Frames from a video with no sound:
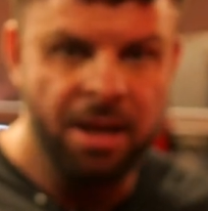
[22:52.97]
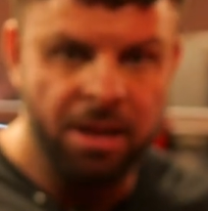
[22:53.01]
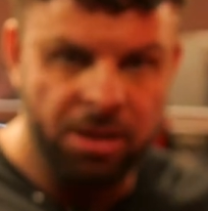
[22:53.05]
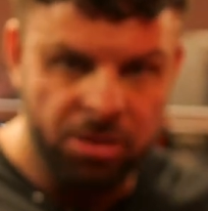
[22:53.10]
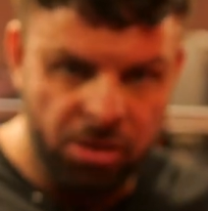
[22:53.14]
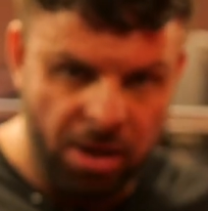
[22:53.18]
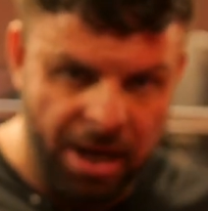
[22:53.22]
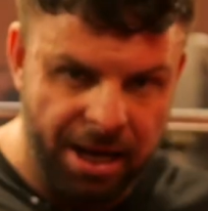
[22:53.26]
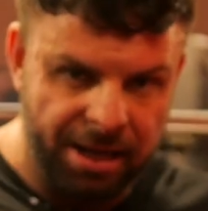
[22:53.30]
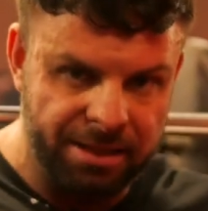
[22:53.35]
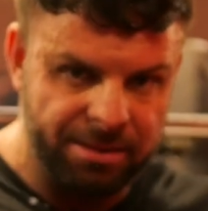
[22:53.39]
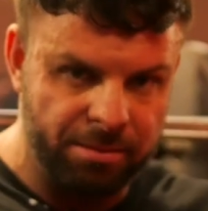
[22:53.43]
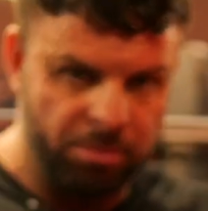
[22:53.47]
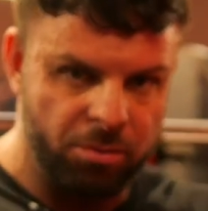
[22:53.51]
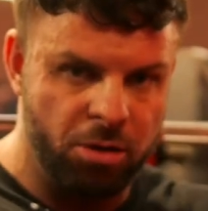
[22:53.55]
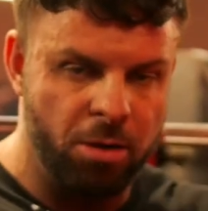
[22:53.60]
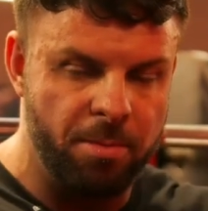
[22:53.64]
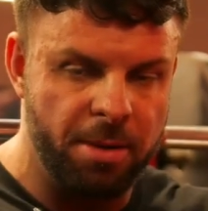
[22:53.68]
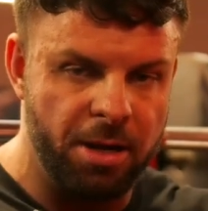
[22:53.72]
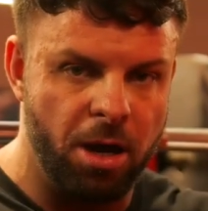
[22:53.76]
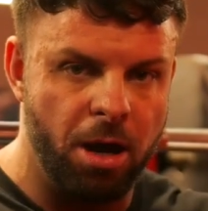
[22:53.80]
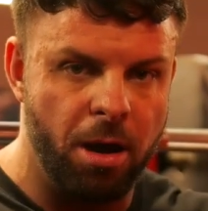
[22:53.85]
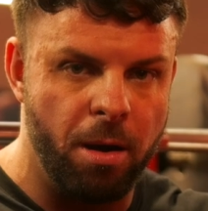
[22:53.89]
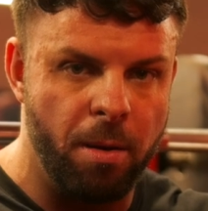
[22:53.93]
So as I'm
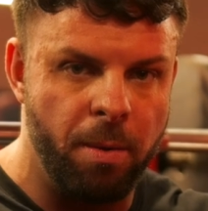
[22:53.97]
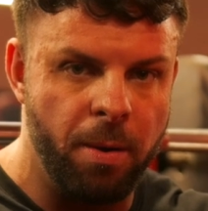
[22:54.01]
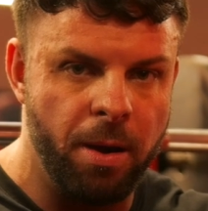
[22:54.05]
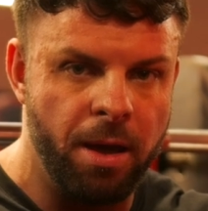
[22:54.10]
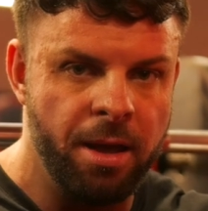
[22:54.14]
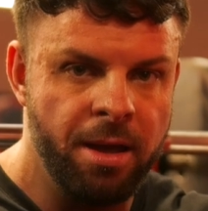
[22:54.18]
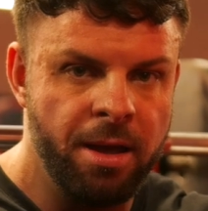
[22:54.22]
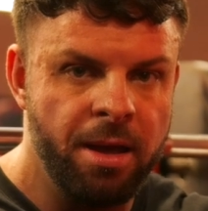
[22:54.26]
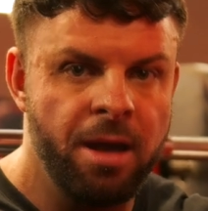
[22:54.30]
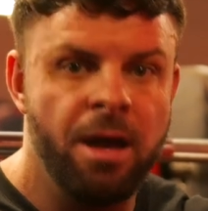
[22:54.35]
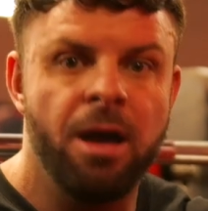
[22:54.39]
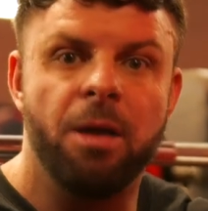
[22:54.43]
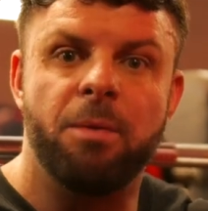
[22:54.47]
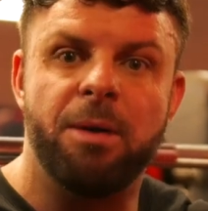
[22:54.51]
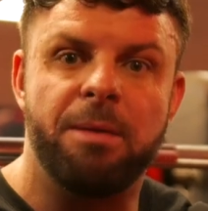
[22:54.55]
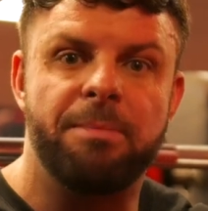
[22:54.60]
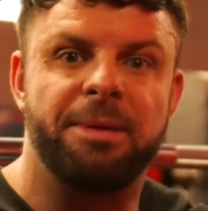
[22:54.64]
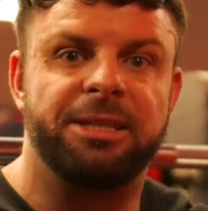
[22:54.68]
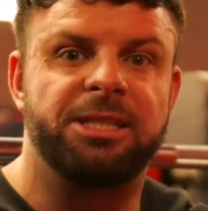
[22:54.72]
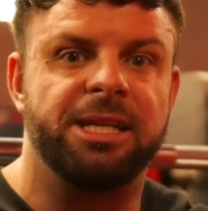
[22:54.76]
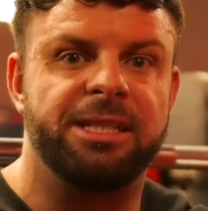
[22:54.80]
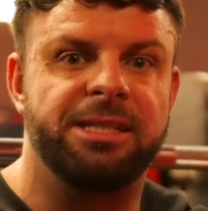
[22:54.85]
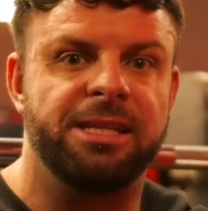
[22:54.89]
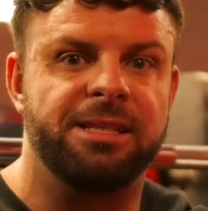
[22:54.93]
coming up, when
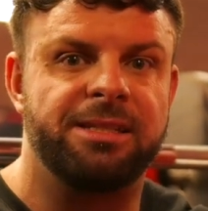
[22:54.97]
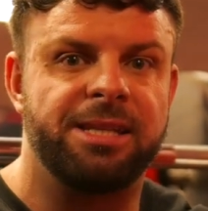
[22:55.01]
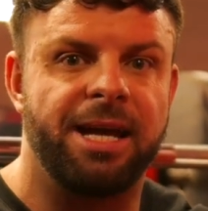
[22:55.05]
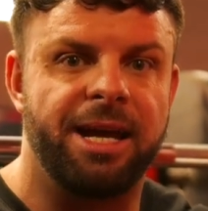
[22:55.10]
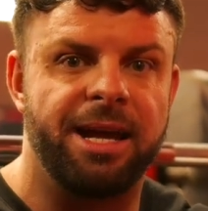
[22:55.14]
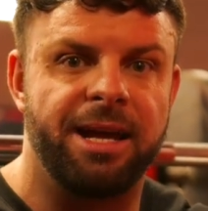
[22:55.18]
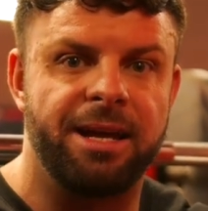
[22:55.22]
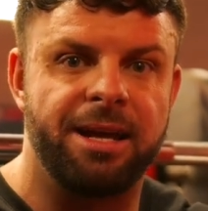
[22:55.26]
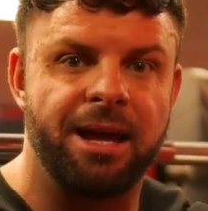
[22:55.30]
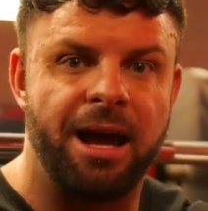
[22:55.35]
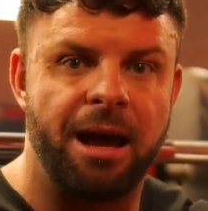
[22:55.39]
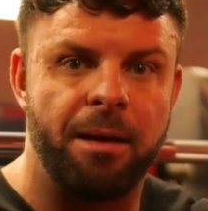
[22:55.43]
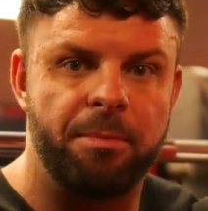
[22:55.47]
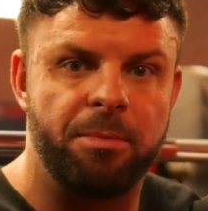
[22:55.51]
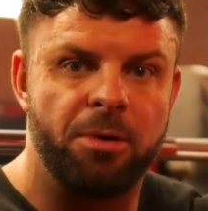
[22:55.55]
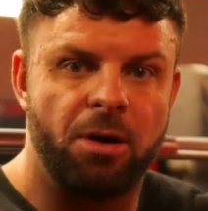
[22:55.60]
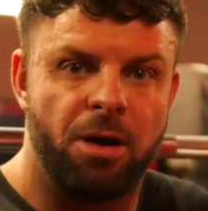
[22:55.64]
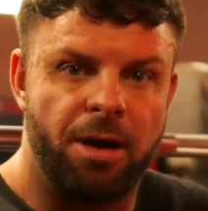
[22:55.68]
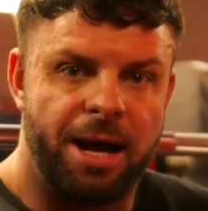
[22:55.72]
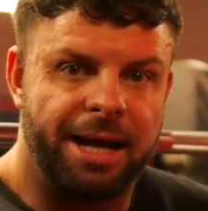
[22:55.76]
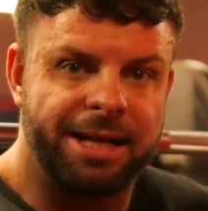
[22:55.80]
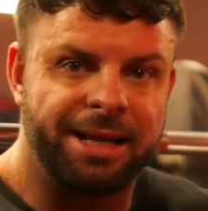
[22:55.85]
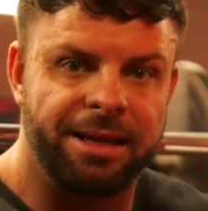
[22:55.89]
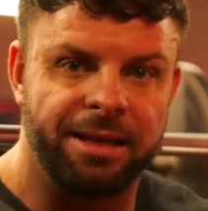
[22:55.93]
my chest is tired,
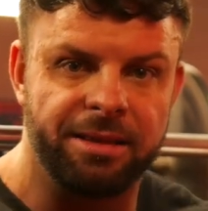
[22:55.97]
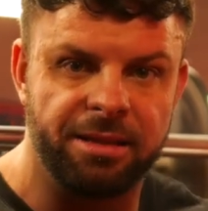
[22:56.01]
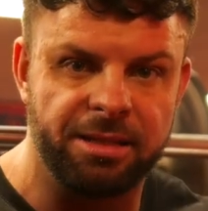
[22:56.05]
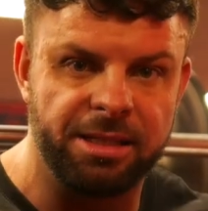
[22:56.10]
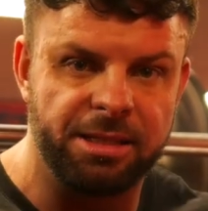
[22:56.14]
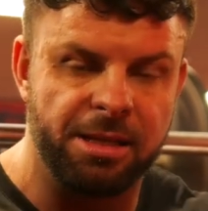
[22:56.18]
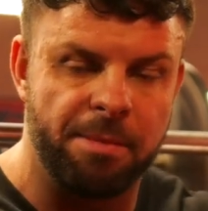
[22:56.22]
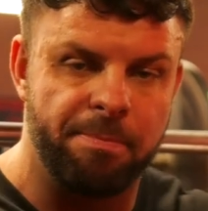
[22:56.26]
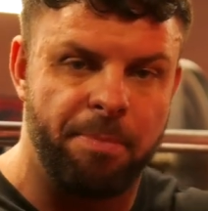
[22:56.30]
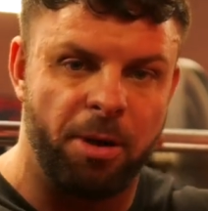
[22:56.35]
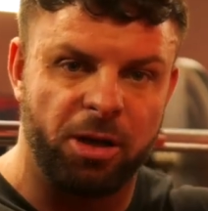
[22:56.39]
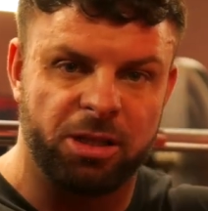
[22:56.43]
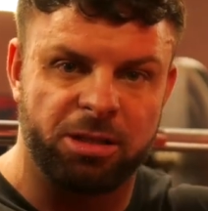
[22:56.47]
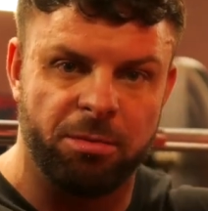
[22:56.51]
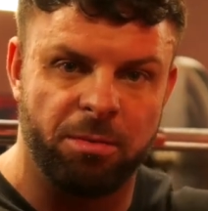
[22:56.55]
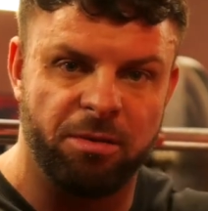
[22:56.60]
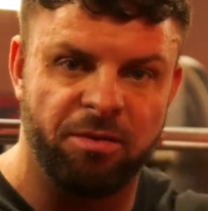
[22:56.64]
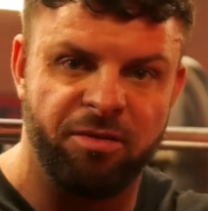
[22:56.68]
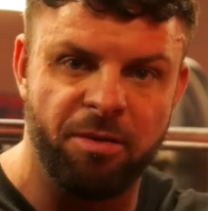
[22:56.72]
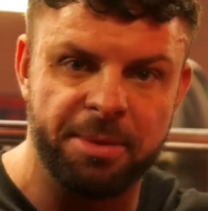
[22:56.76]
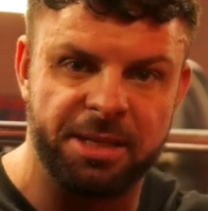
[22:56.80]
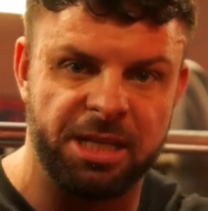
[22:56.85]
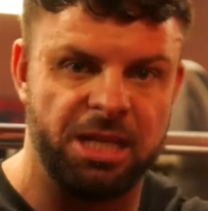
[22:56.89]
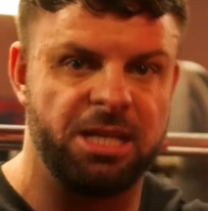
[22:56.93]
it's impossible
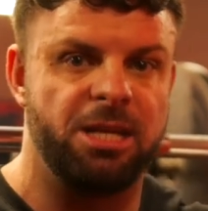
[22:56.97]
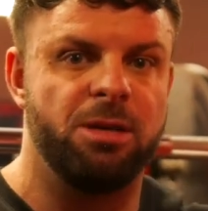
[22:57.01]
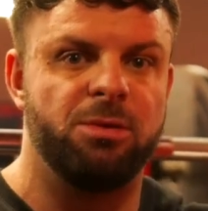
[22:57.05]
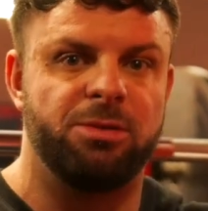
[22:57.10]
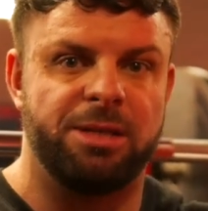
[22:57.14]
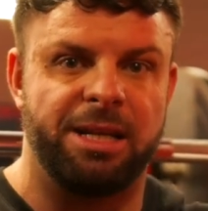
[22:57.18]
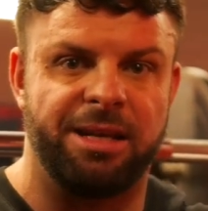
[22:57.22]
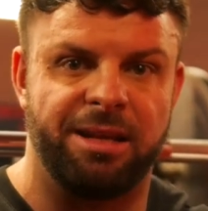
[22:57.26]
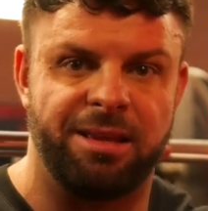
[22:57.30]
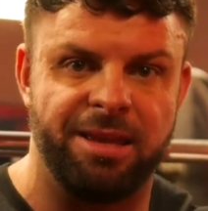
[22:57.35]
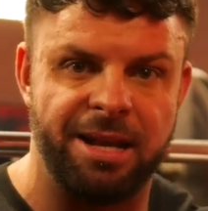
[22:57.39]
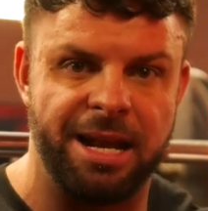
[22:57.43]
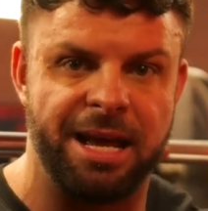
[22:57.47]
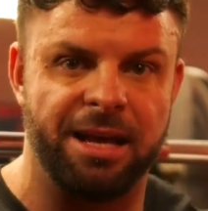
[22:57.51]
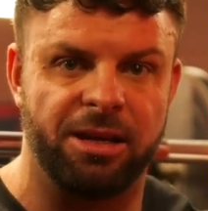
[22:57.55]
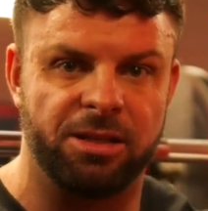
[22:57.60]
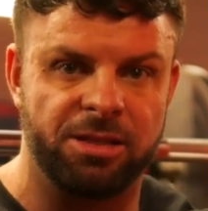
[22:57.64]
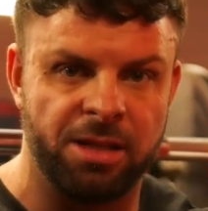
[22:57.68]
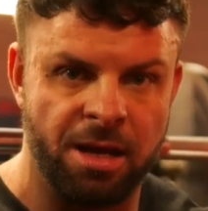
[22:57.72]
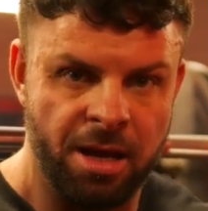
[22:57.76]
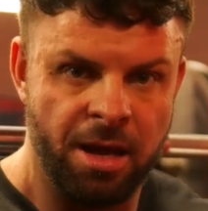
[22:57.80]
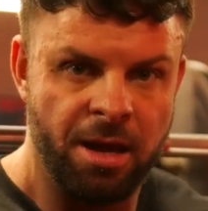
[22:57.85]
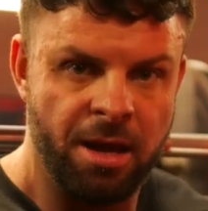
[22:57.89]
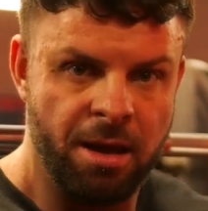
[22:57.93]
for me to use anything
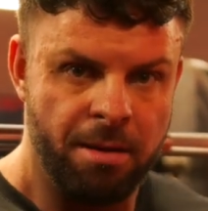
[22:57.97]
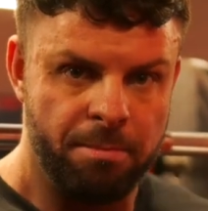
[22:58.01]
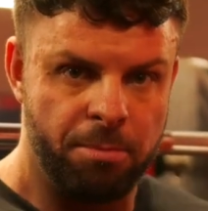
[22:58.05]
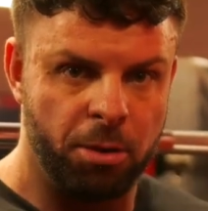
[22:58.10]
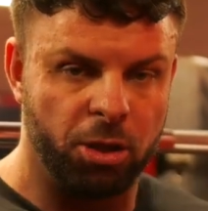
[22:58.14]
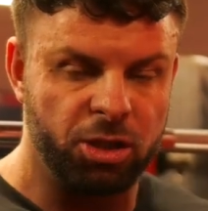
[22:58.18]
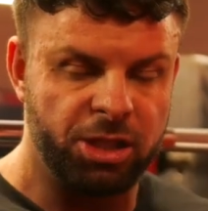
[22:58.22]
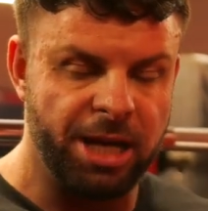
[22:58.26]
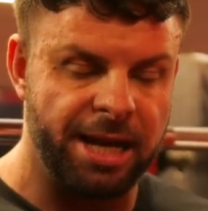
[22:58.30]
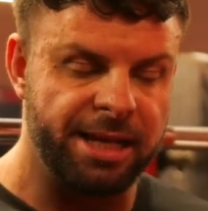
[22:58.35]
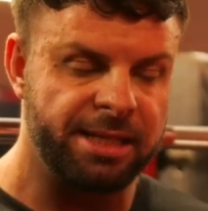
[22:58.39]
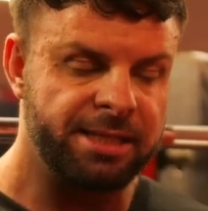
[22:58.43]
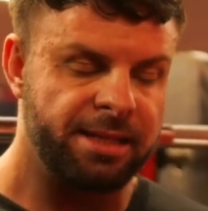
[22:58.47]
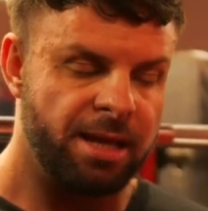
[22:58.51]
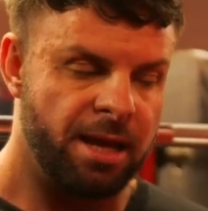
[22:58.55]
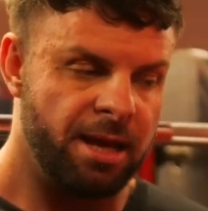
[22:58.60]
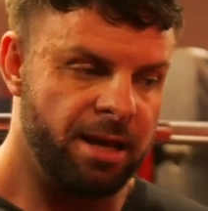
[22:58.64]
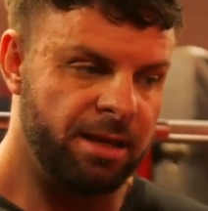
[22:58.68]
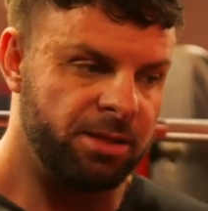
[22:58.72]
else but chest.